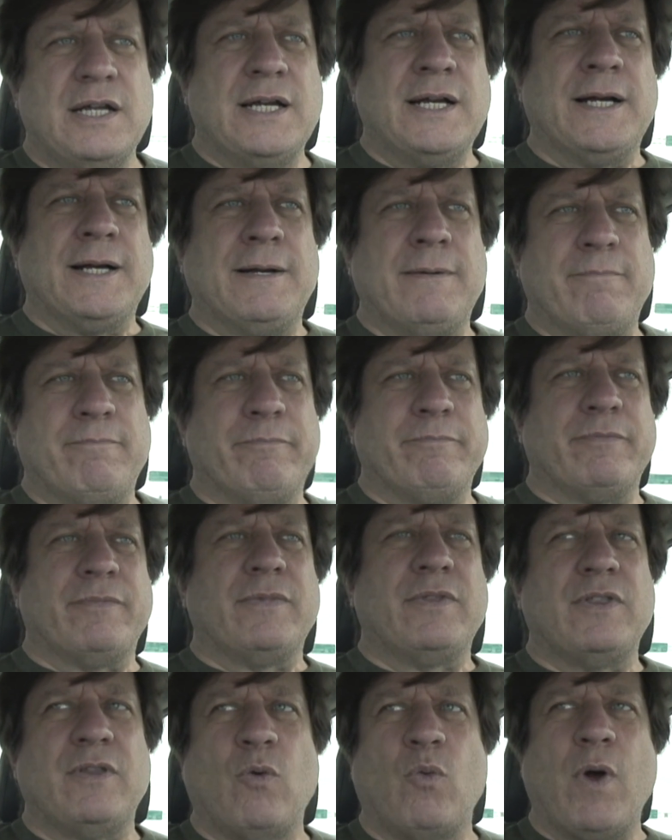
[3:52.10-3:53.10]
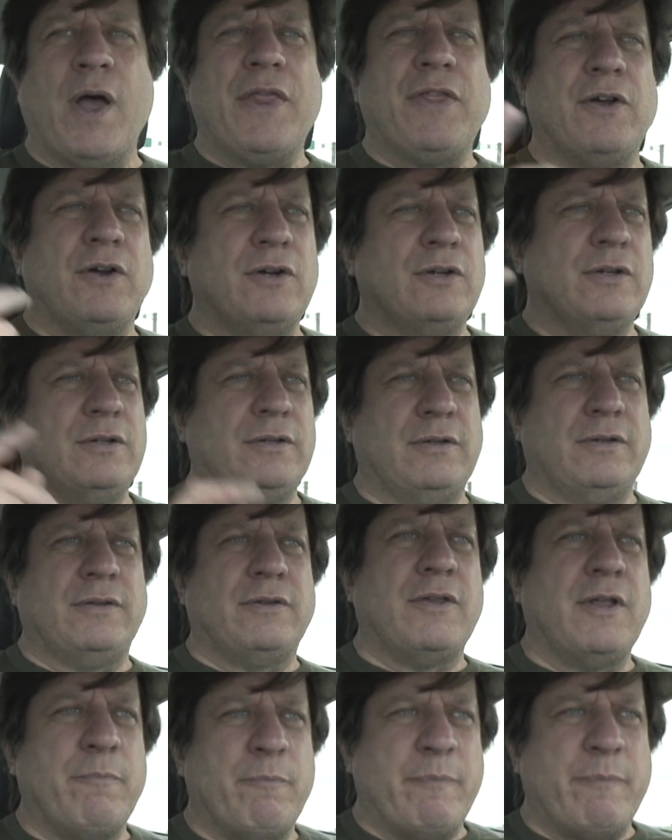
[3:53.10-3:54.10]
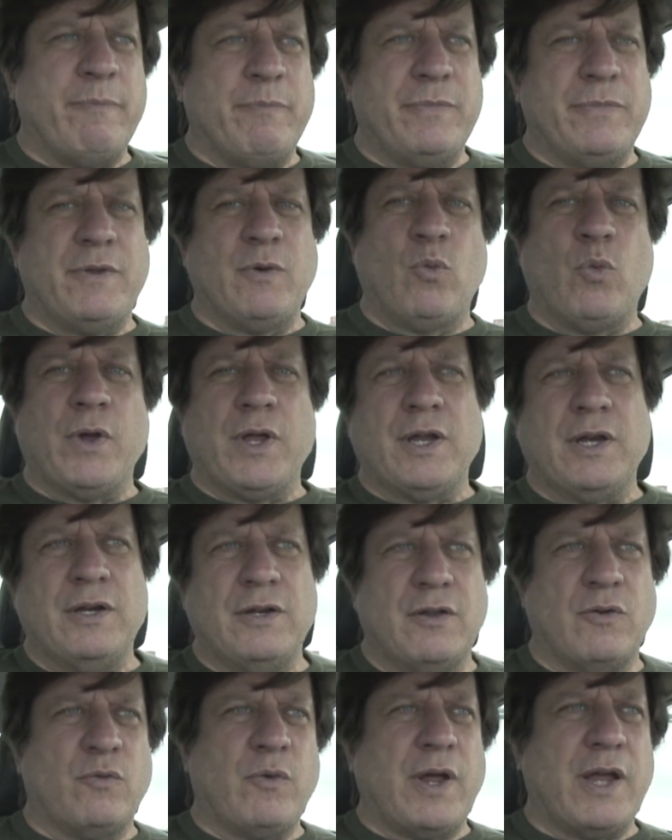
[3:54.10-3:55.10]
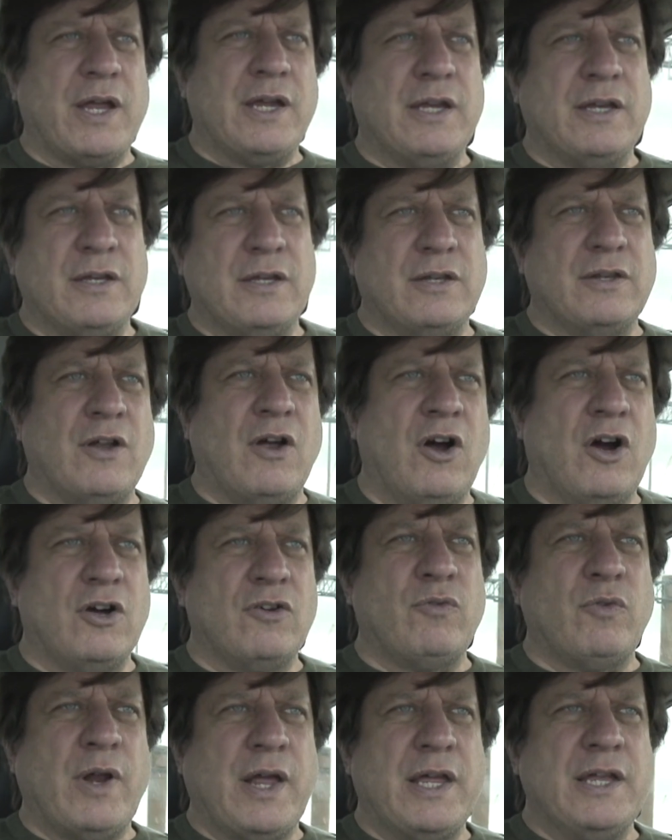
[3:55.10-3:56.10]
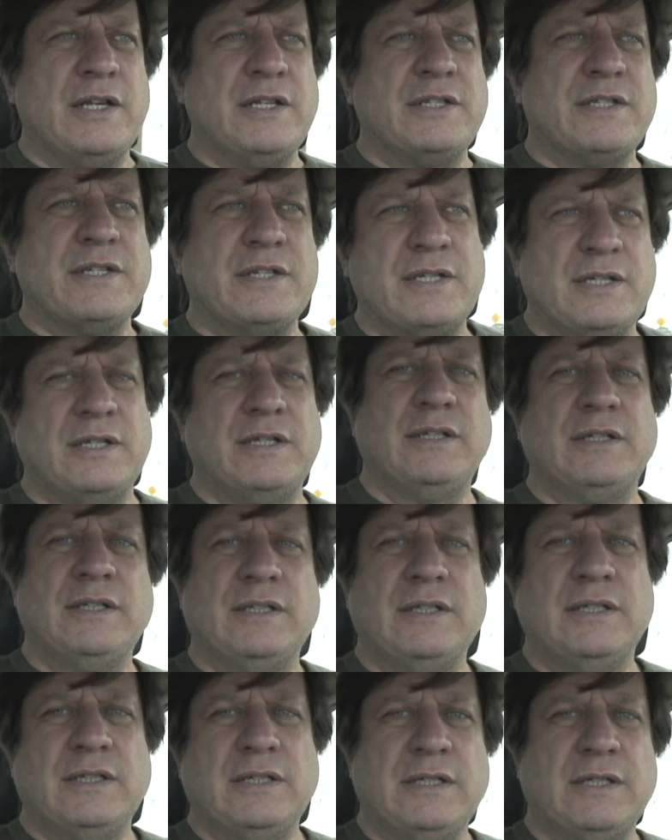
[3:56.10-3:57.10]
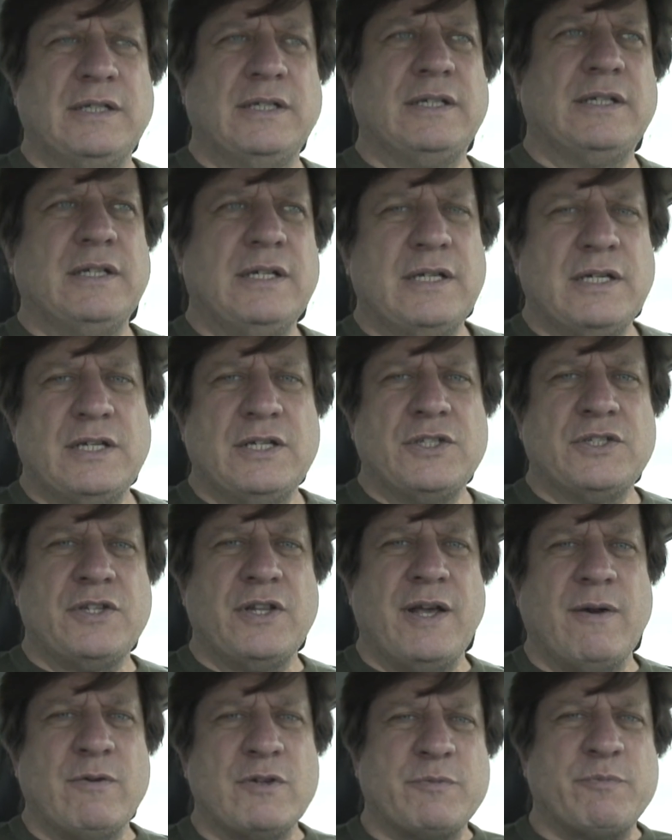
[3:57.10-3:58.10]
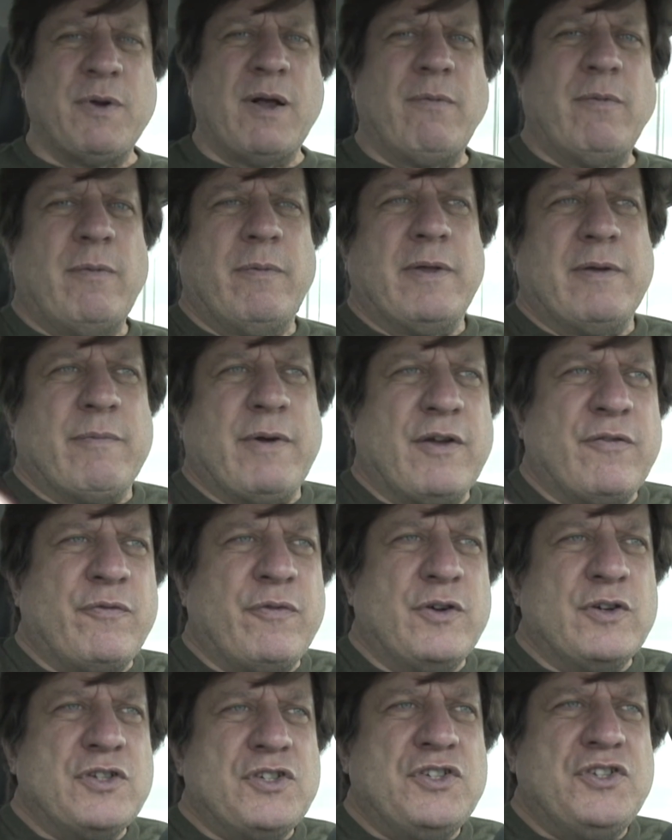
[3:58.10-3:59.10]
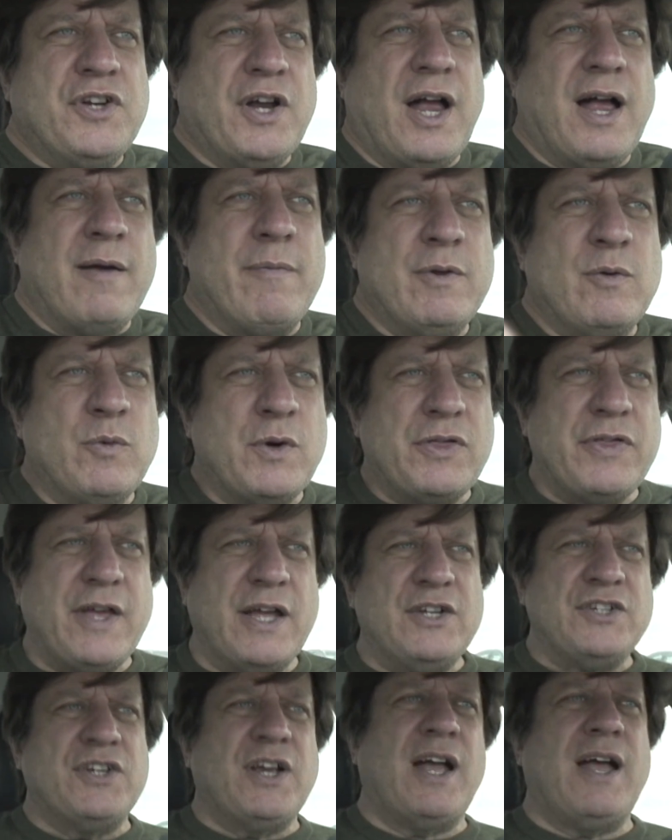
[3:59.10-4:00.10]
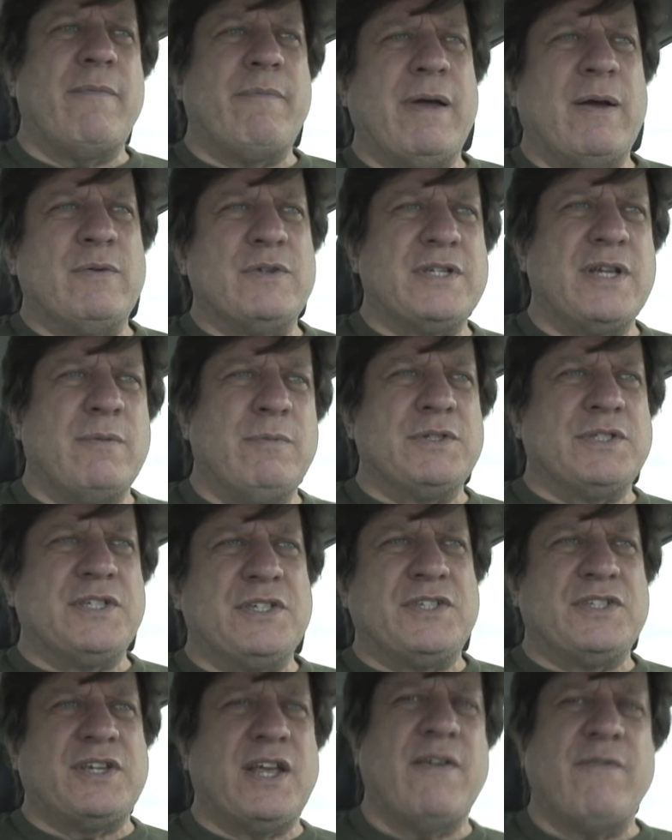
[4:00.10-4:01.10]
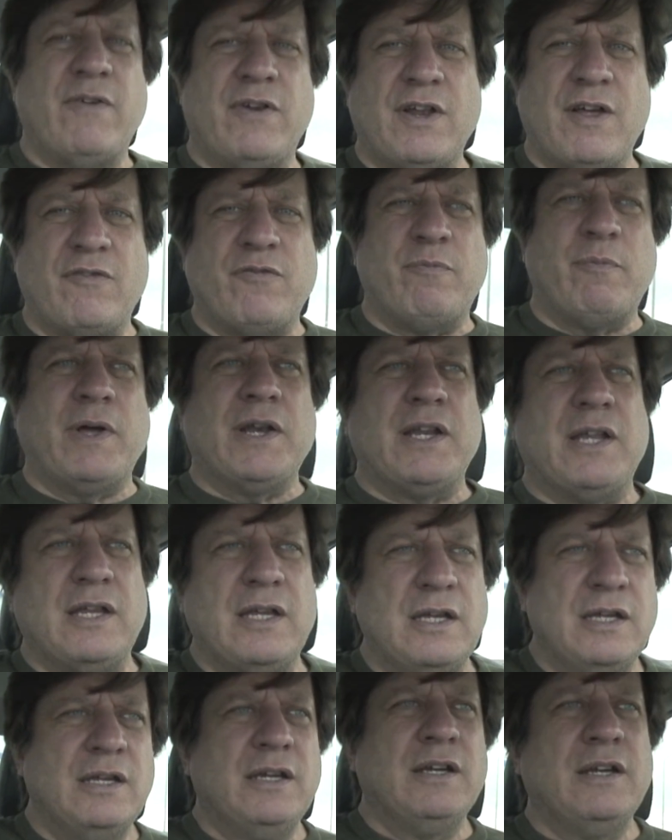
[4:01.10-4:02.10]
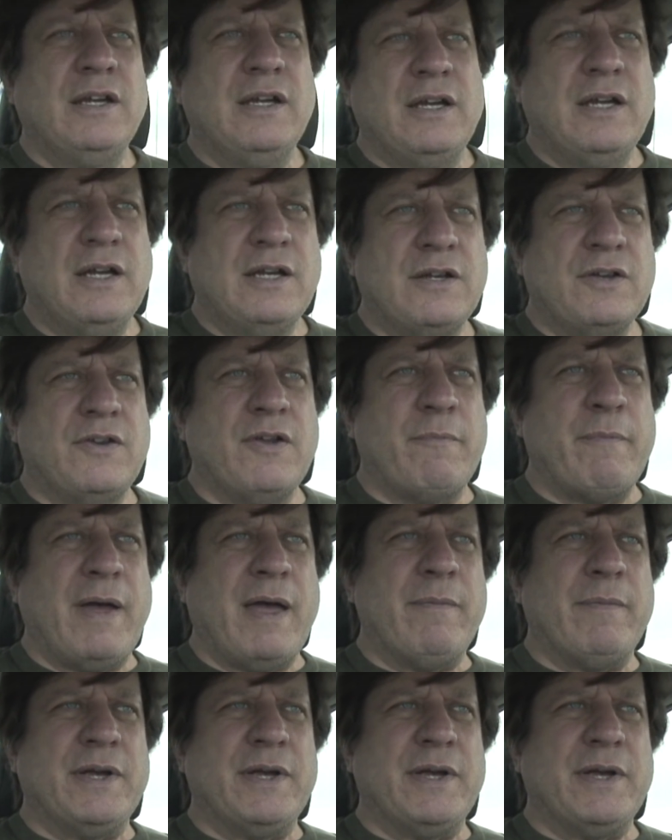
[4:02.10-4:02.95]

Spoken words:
the weather, the wind, the rain, the hard rains. So that was probably my first job, and with that job I was able to save enough money to buy